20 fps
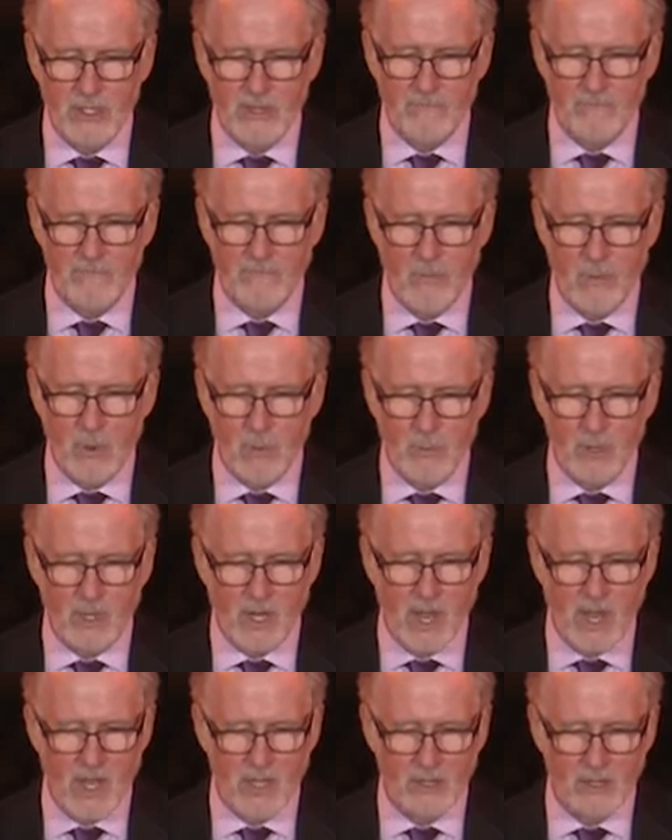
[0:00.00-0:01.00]
and former
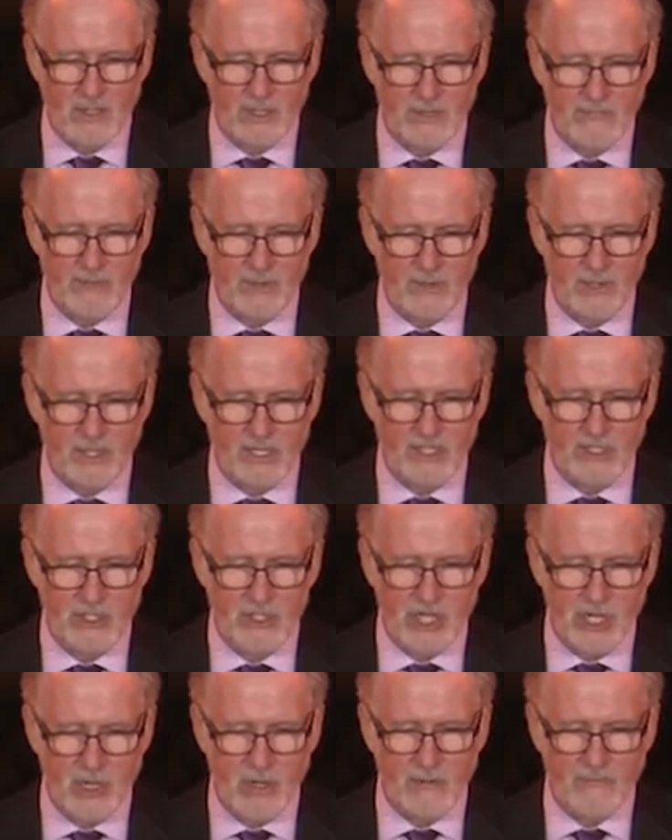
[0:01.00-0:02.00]
colleague of the late
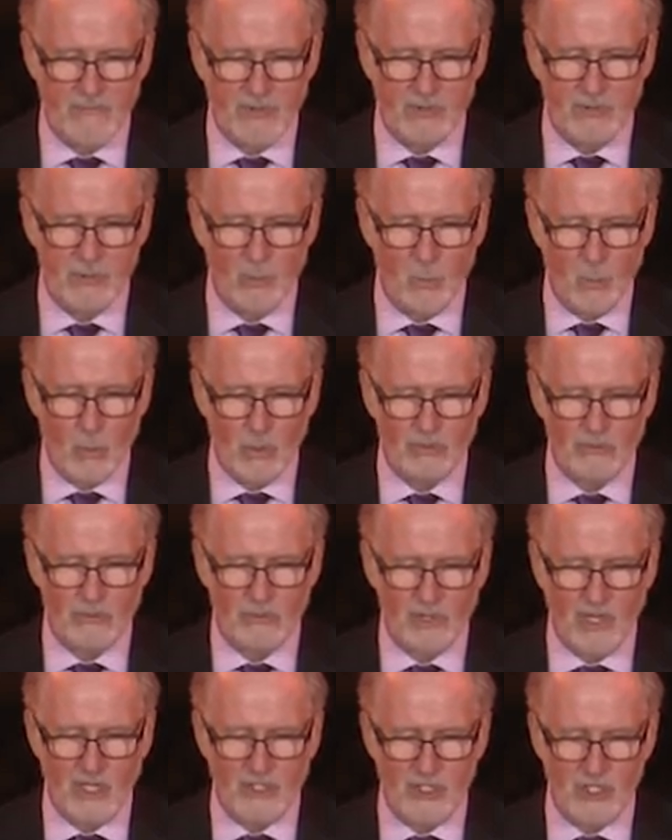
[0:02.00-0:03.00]
chair of this award
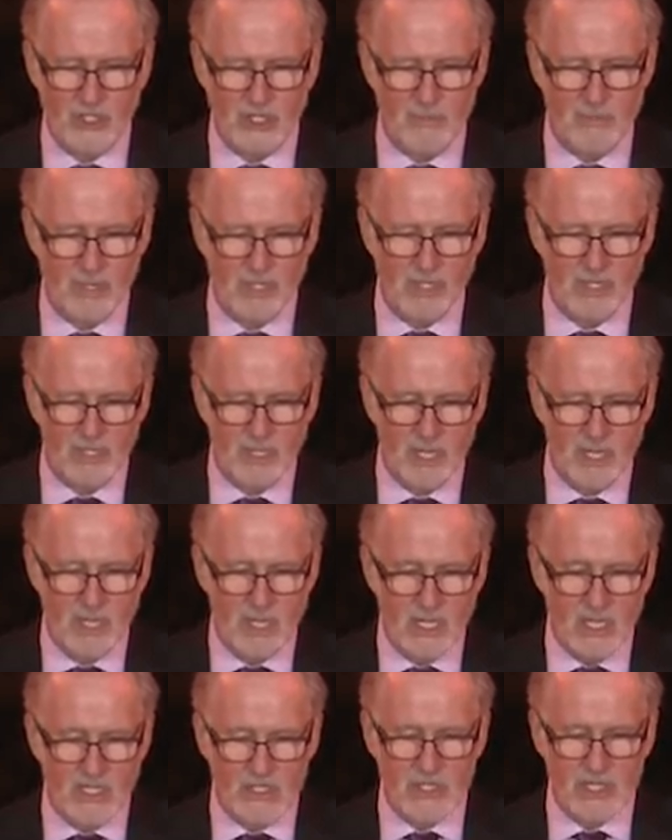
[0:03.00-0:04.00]
selection committee,
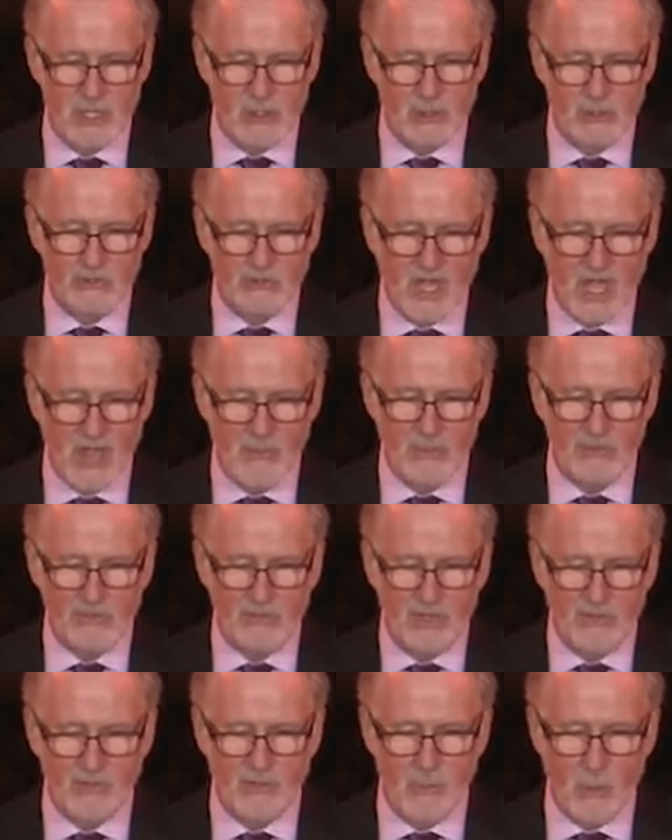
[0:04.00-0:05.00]
General Thomas
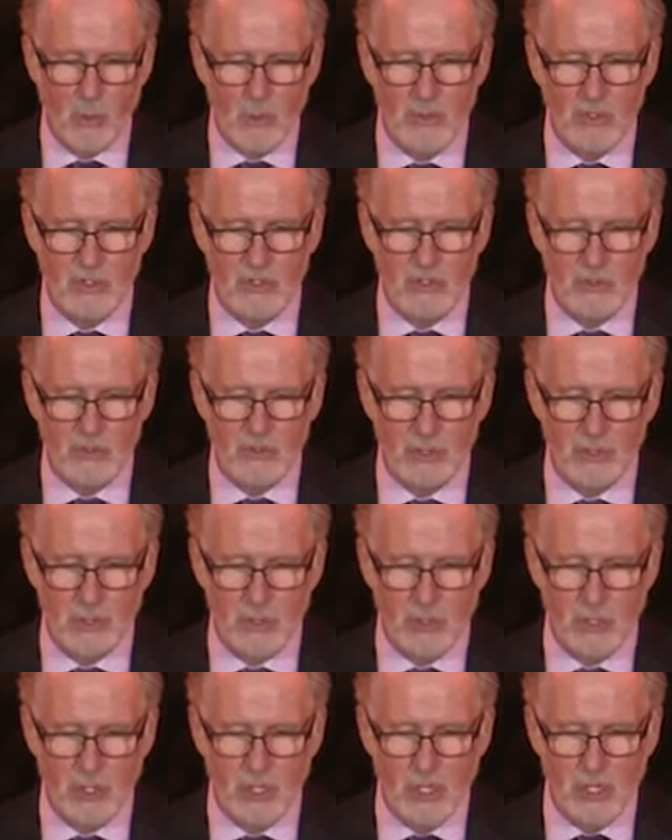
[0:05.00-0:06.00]
S. Moorman,
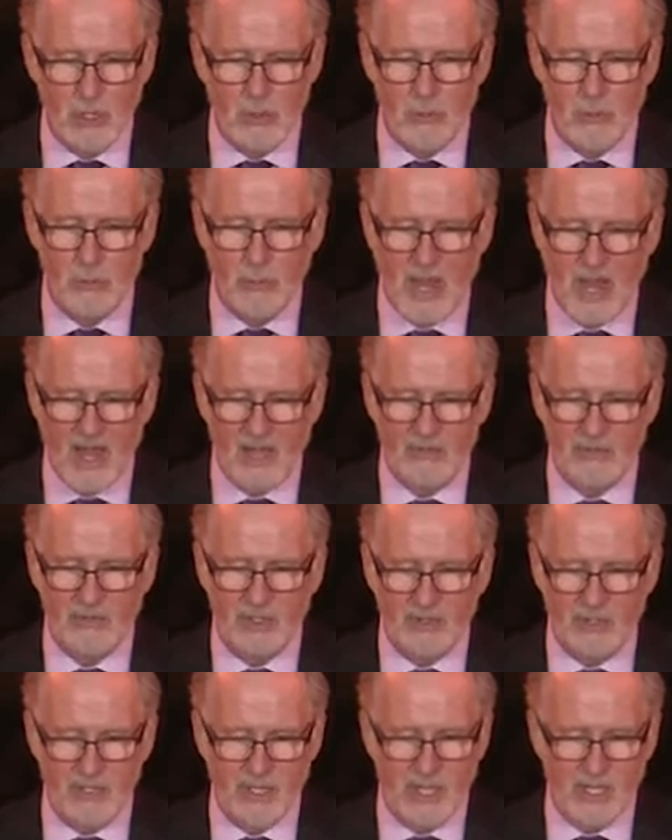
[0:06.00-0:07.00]
Jr., who passed
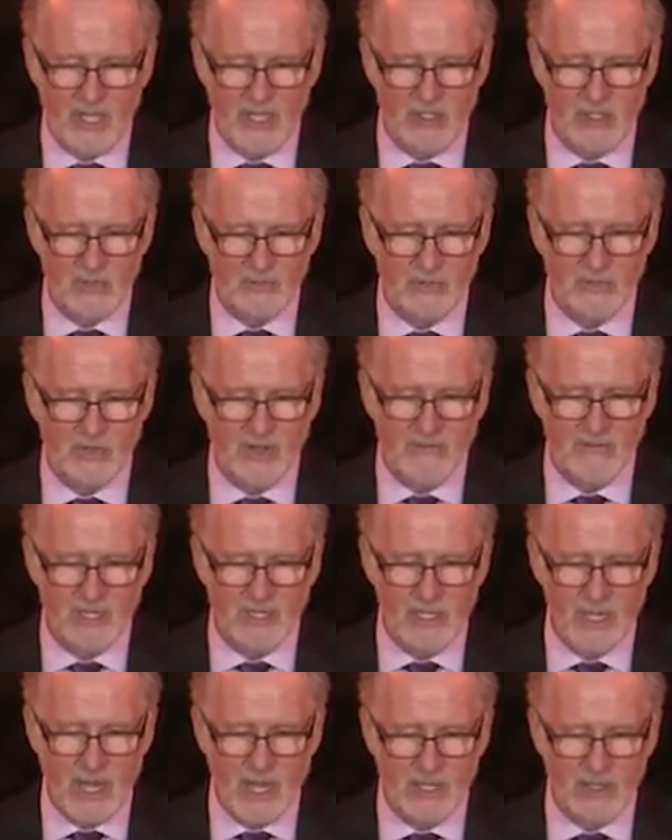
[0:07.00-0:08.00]
at the age of
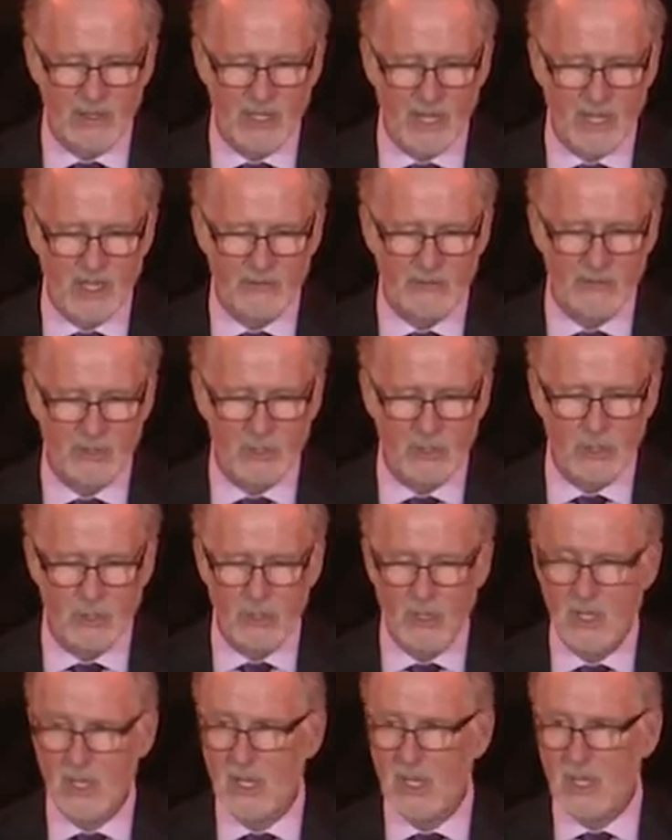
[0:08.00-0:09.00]
79 last year.
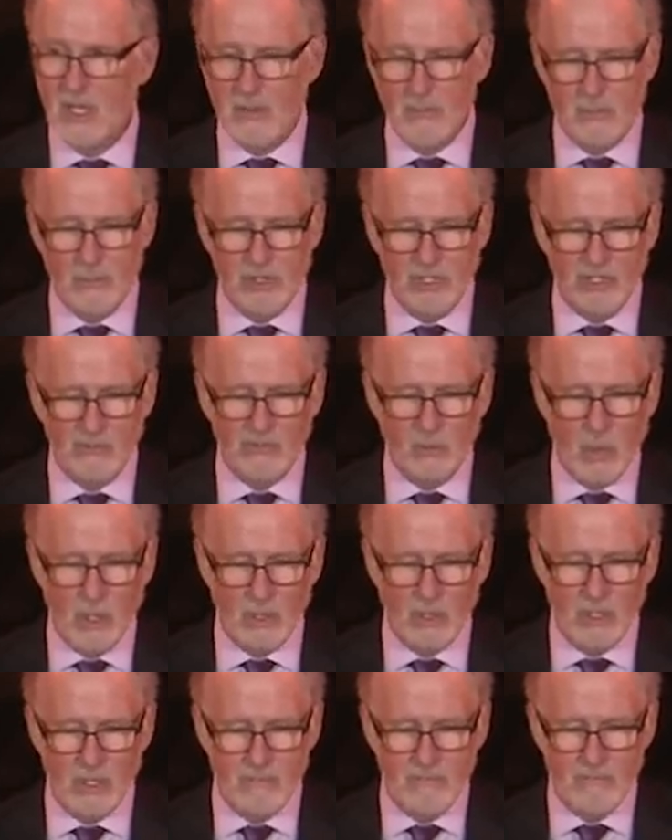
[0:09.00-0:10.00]
Please
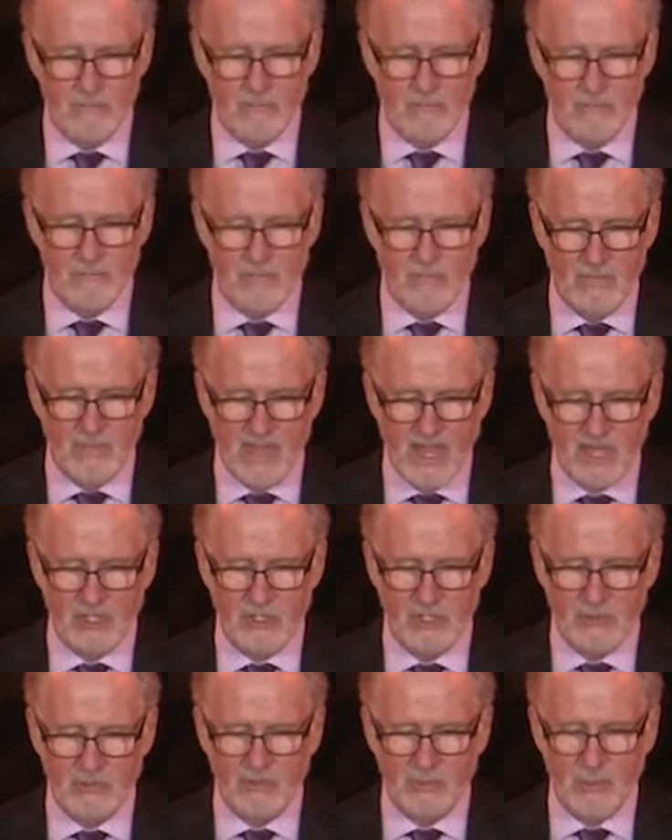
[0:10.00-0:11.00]
welcome
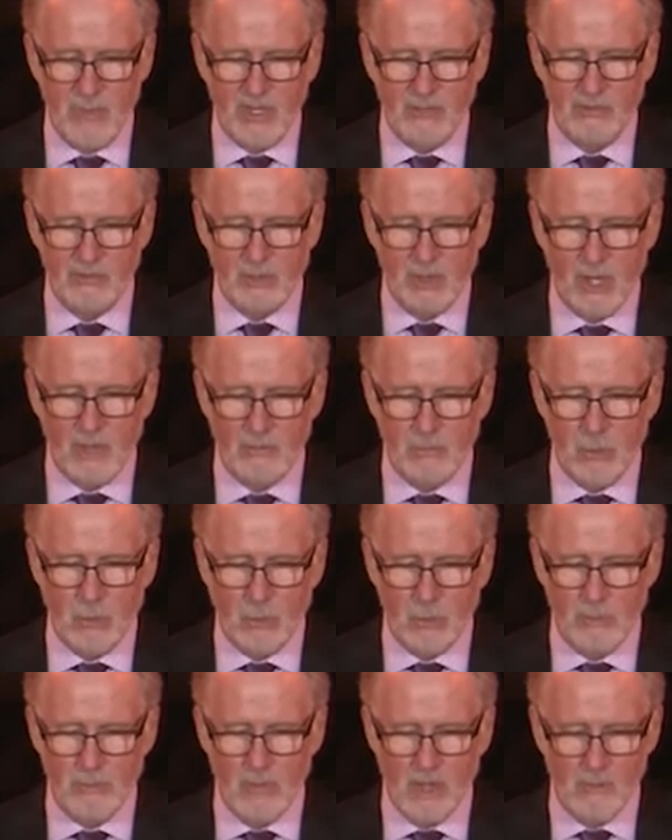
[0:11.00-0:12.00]
National Space Club
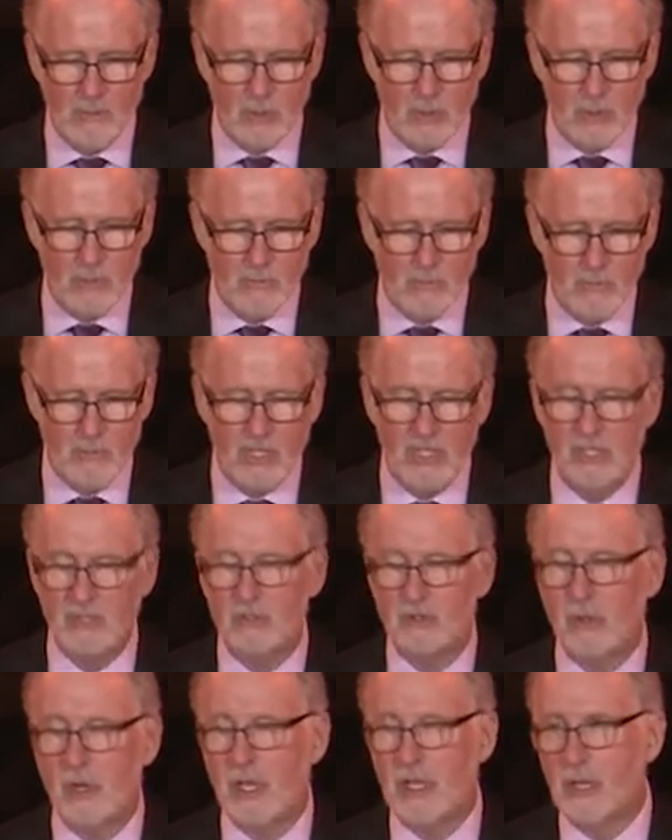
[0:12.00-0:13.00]
board member Pete
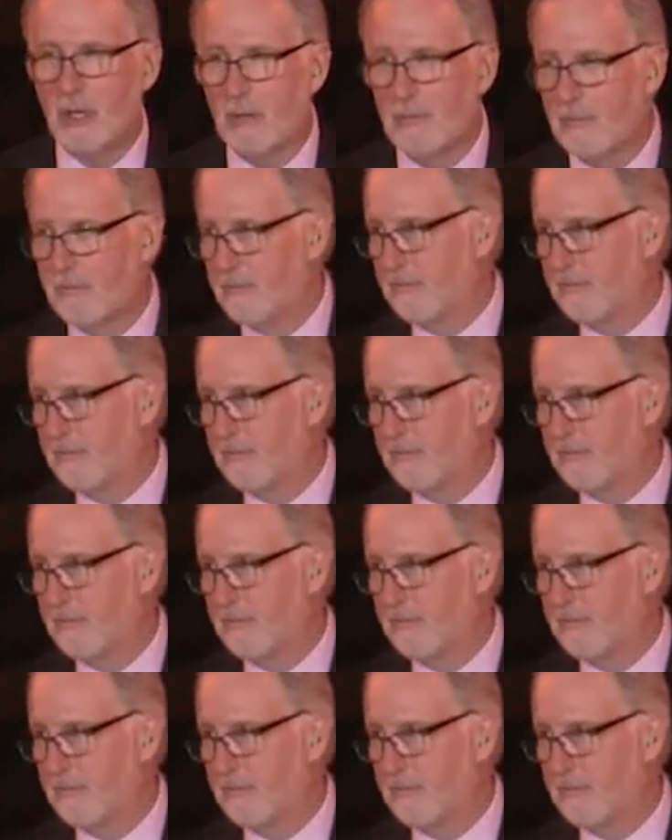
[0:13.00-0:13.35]
Traynor.